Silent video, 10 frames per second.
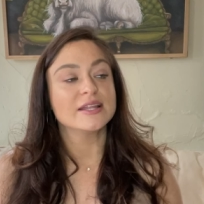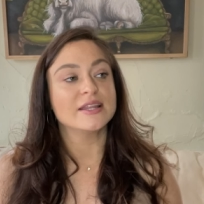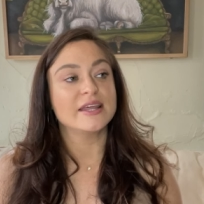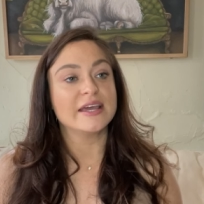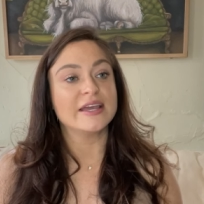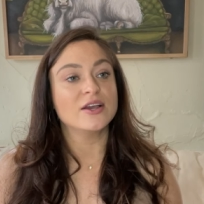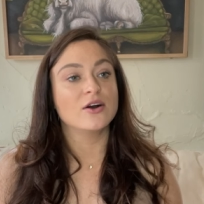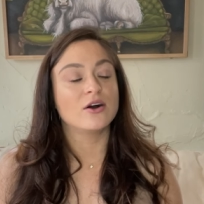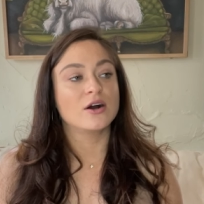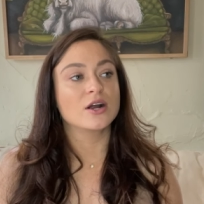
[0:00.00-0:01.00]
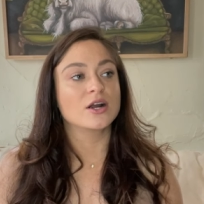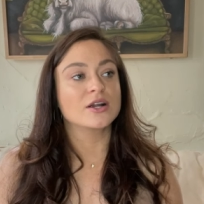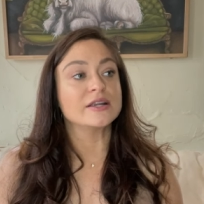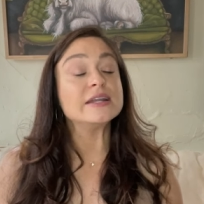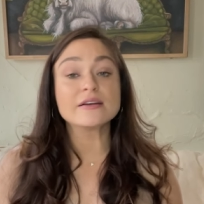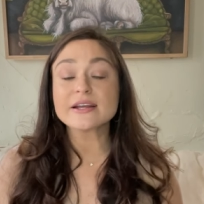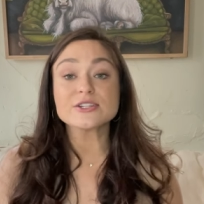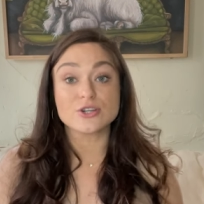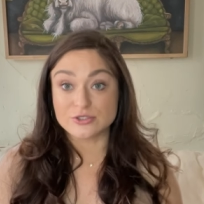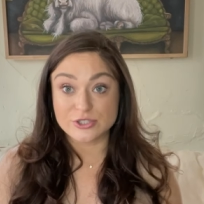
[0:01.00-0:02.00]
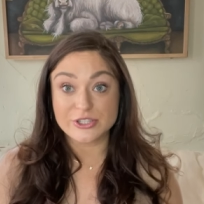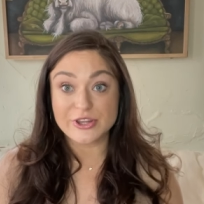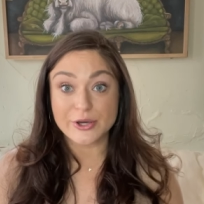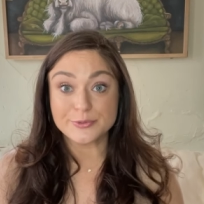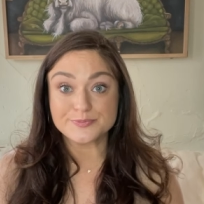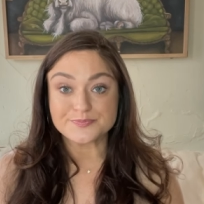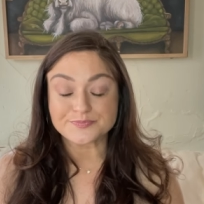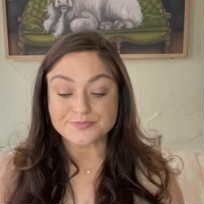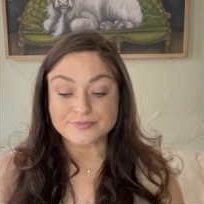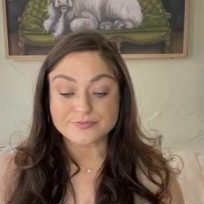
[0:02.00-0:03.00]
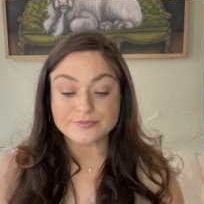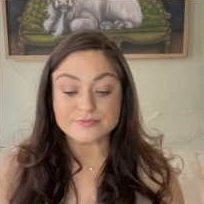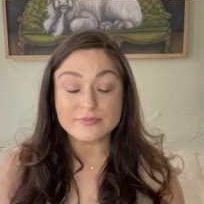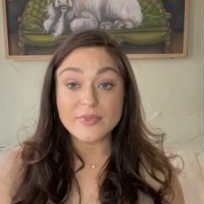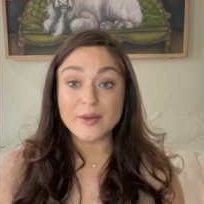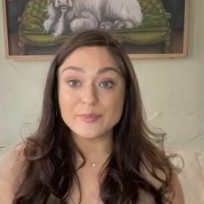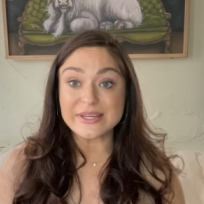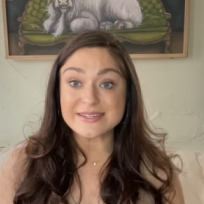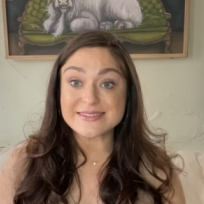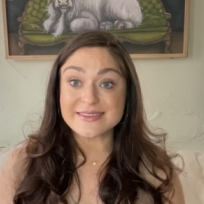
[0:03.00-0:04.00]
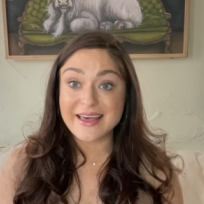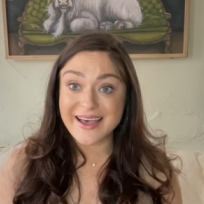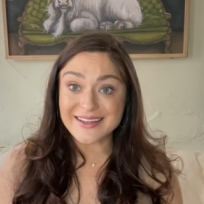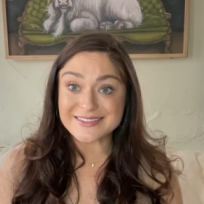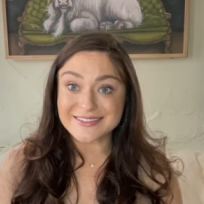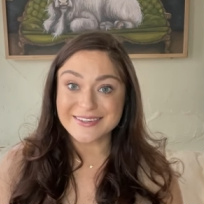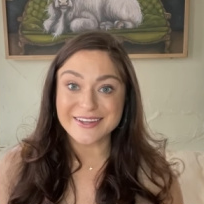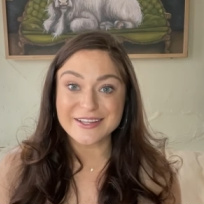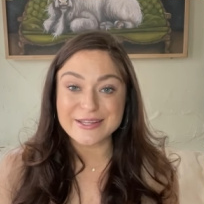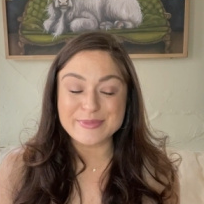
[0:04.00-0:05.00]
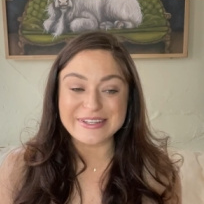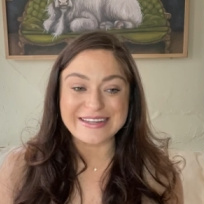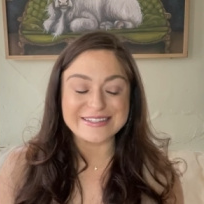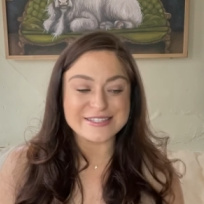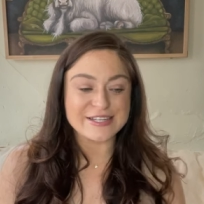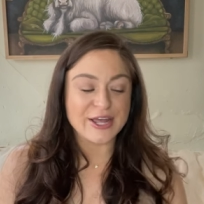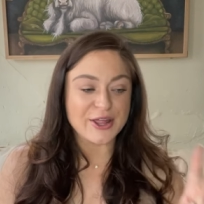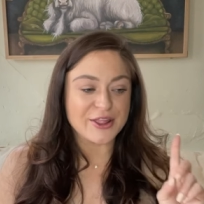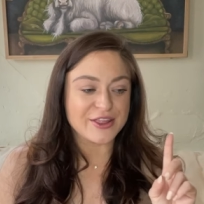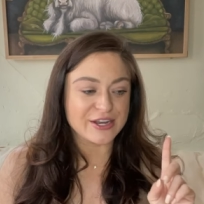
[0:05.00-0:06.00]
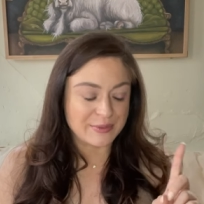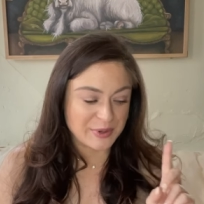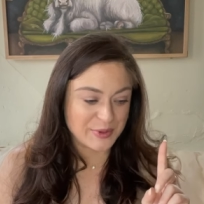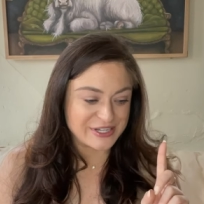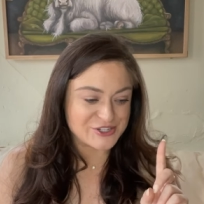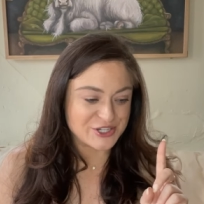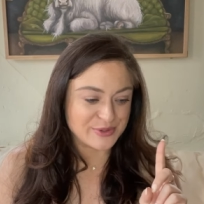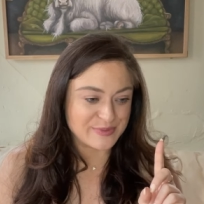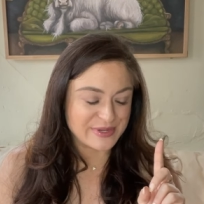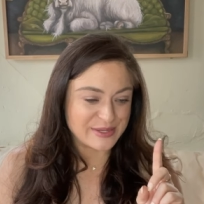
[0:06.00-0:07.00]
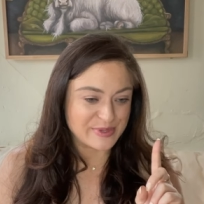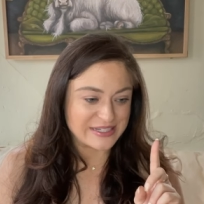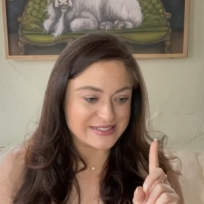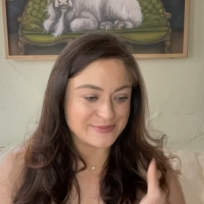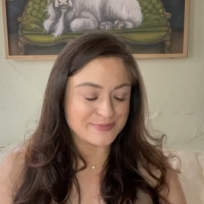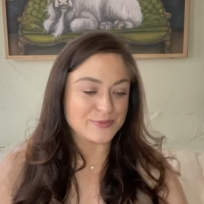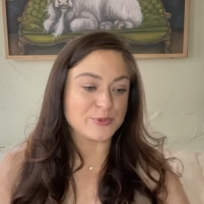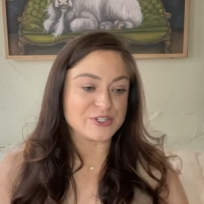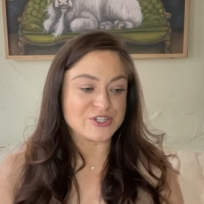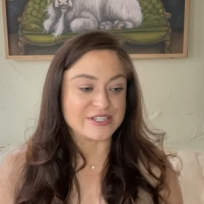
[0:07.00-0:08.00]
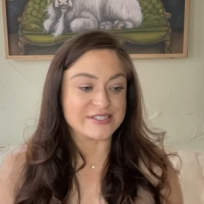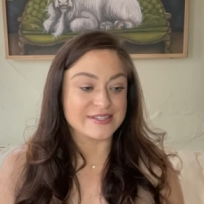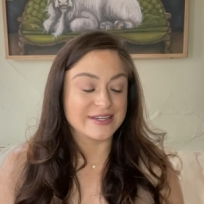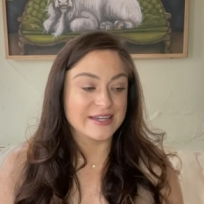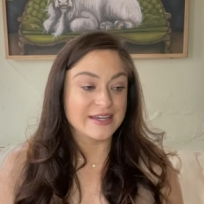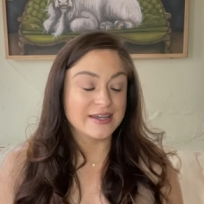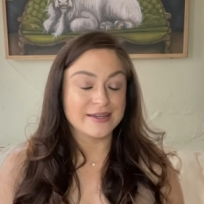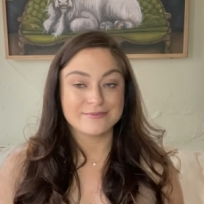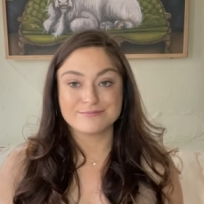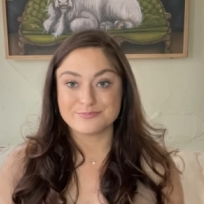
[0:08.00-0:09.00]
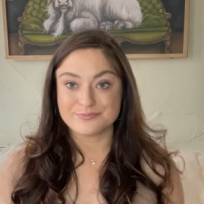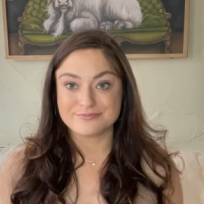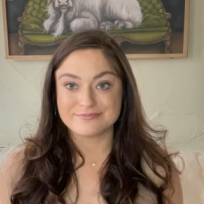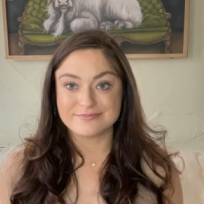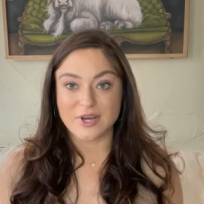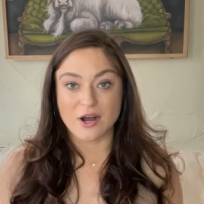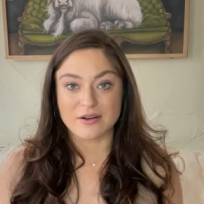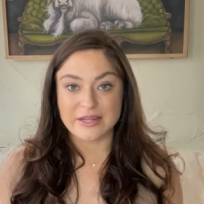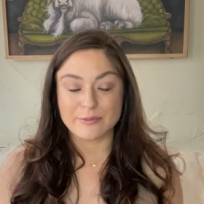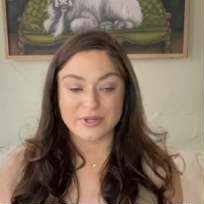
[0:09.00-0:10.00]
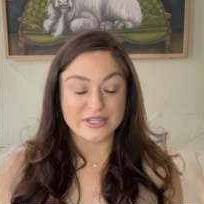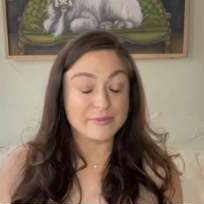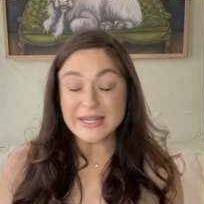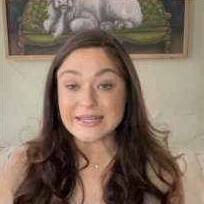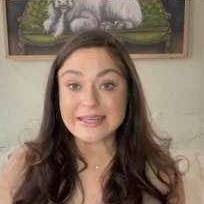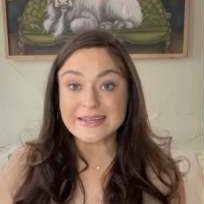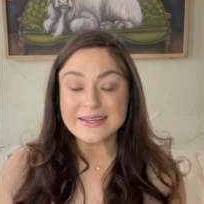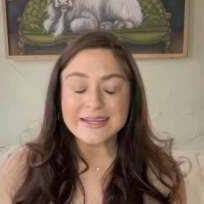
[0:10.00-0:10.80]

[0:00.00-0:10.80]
they are nearing adulthood though, because that eliminates the number one issue with mini pigs, which is, are they really mini?